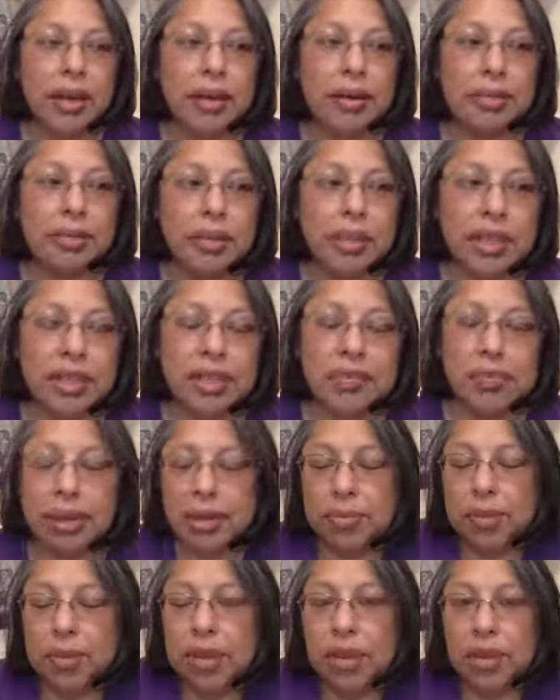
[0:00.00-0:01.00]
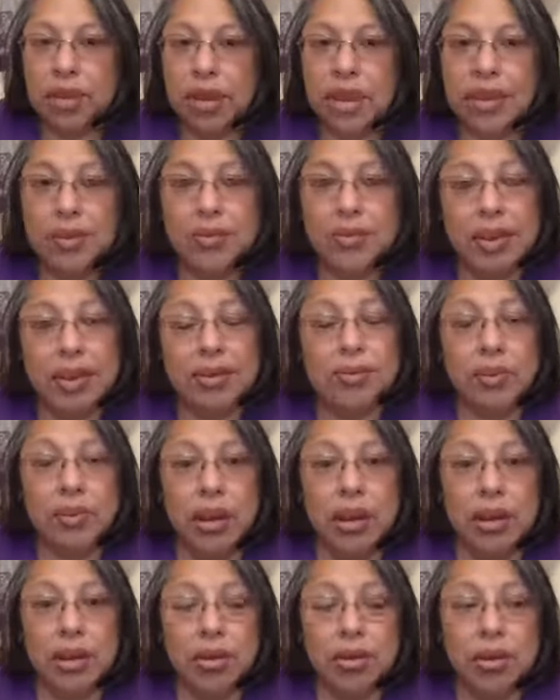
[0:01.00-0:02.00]
this may be your evening
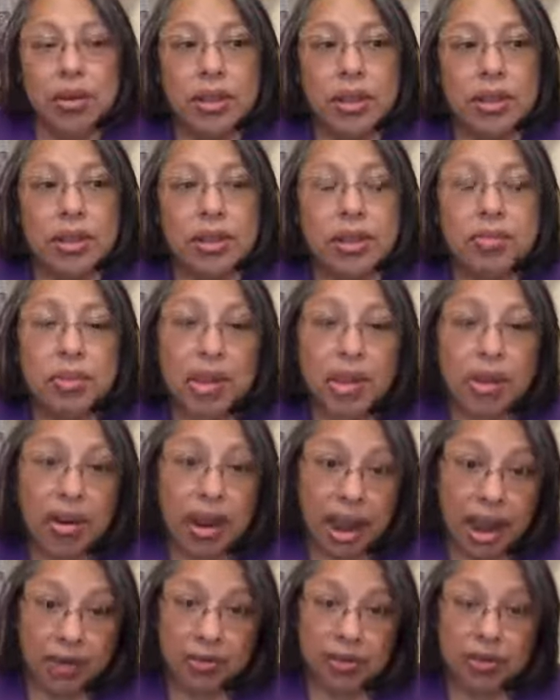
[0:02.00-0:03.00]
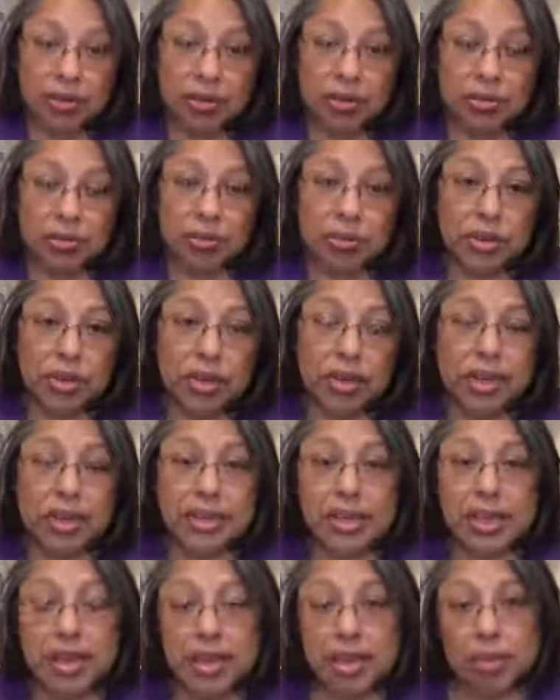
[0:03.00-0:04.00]
one, or this could be your afternoon one that's
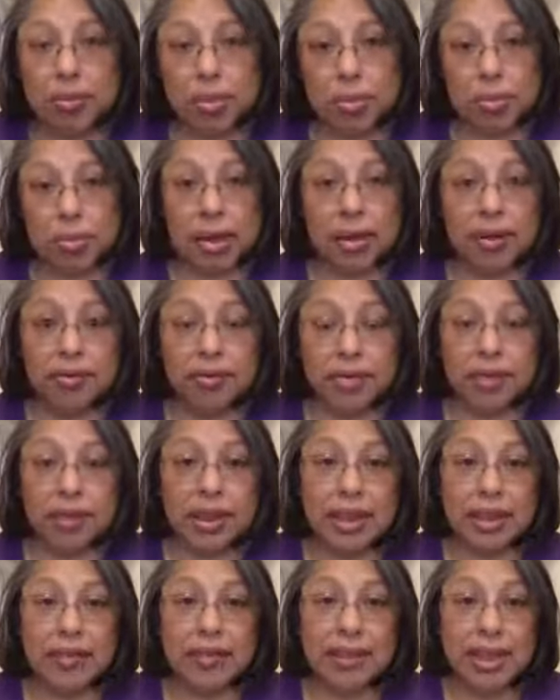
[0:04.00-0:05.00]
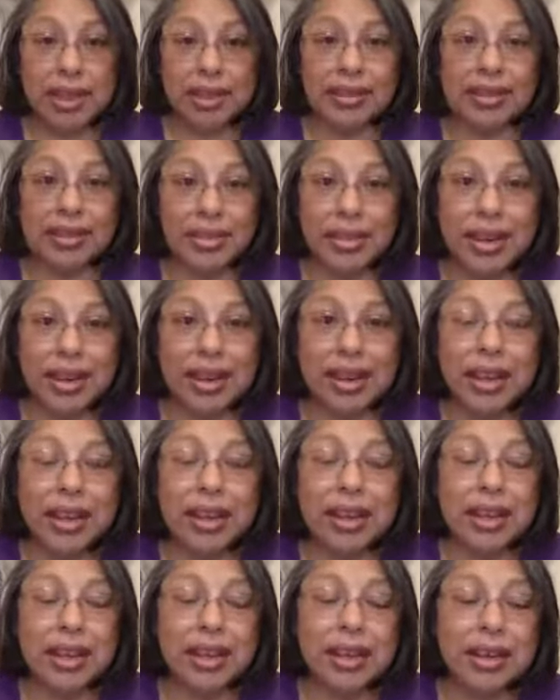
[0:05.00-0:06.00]
getting you prepared for the evening, right?
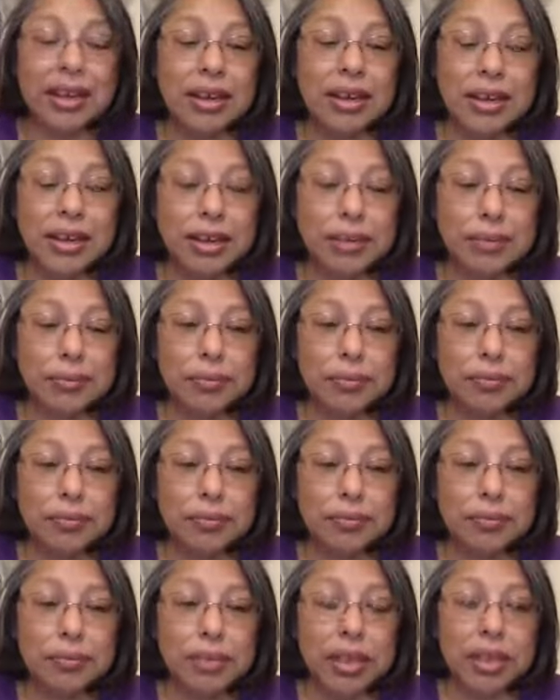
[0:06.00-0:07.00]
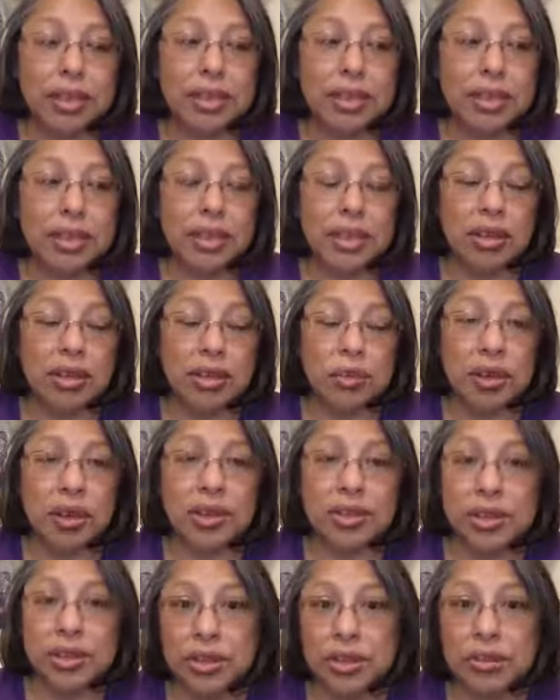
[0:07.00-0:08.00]
But you'll want
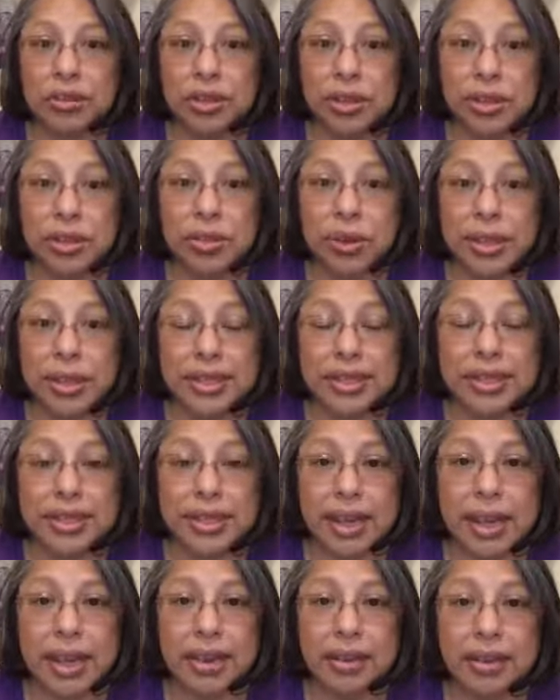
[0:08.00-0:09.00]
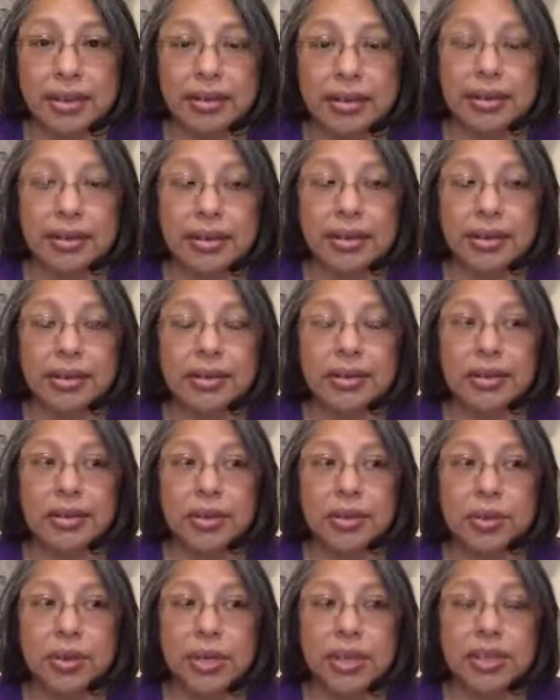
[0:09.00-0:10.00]
to do it twice a day,
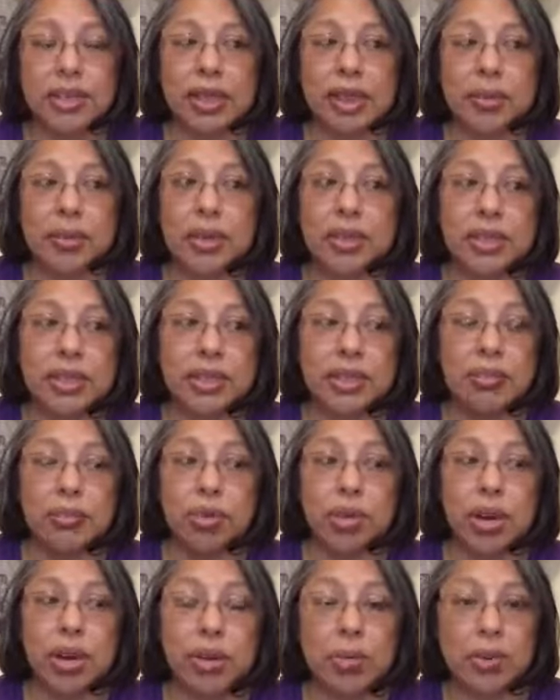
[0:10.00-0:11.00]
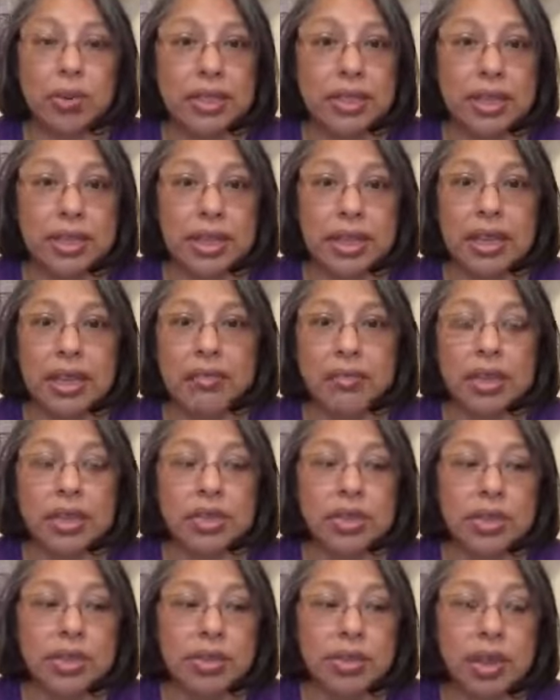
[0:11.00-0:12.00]
once in the morning, once in the evening,
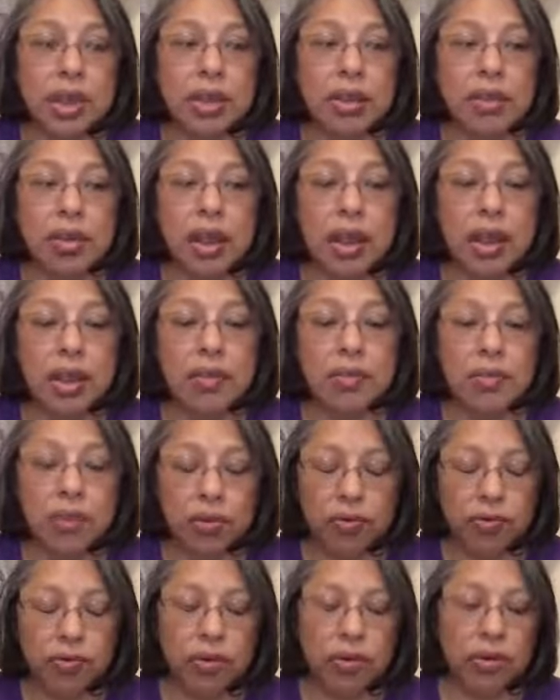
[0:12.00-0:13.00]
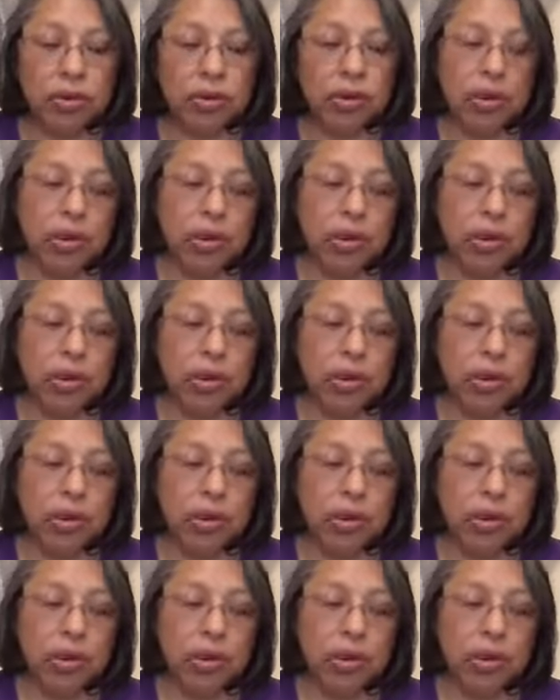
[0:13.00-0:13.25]
so that you have your full